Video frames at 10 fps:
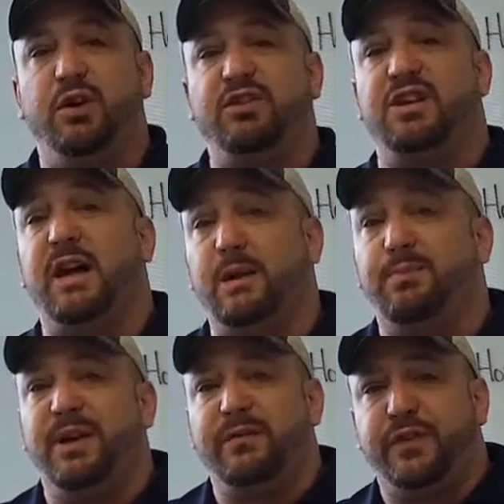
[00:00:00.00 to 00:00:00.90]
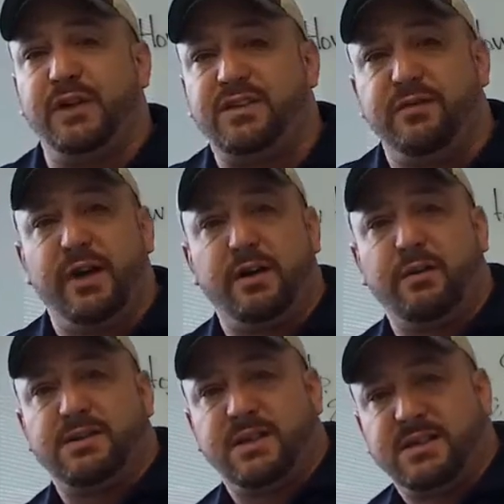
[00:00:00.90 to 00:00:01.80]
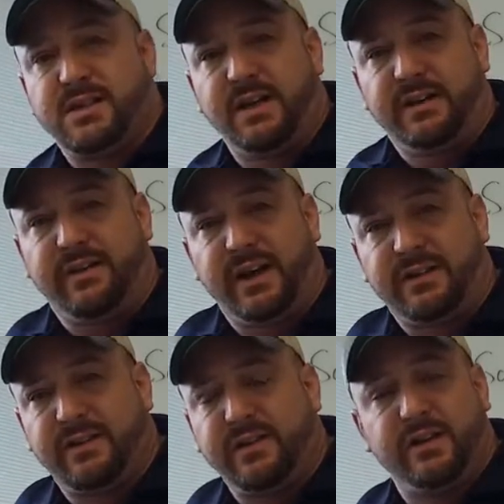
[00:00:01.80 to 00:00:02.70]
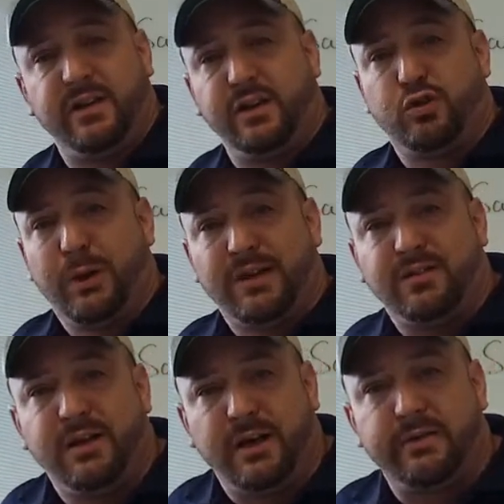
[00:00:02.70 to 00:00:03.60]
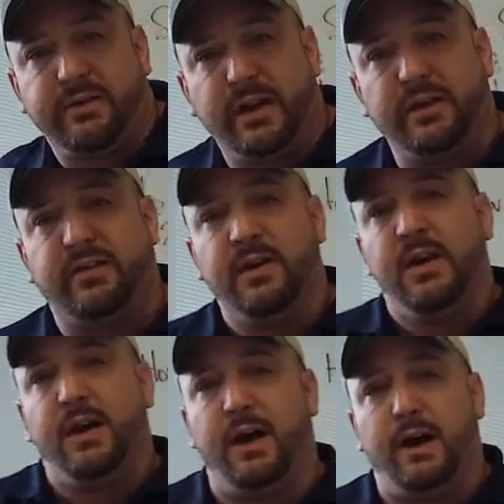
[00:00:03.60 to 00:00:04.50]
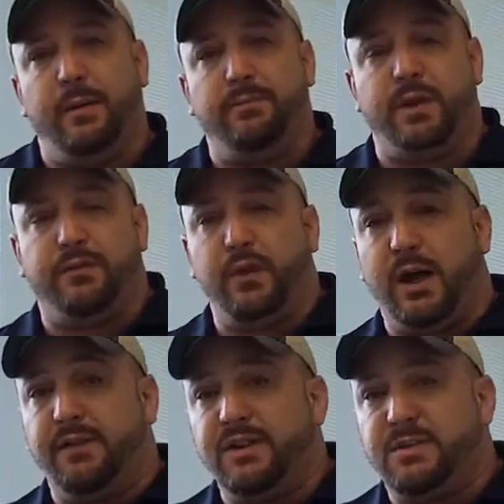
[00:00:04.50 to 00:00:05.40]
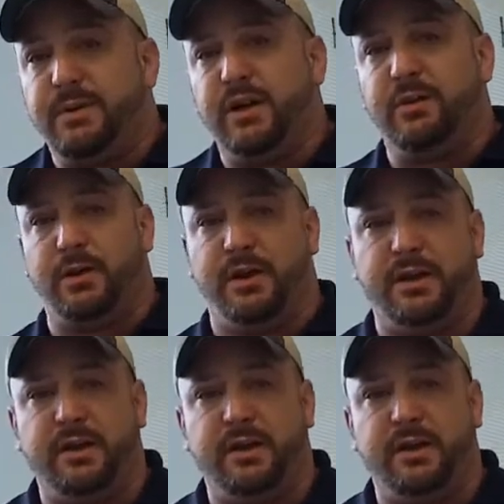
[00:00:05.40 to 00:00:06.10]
there's a lot of benefits to veterans in the state of Texas and throughout the United States if you have a disability rating.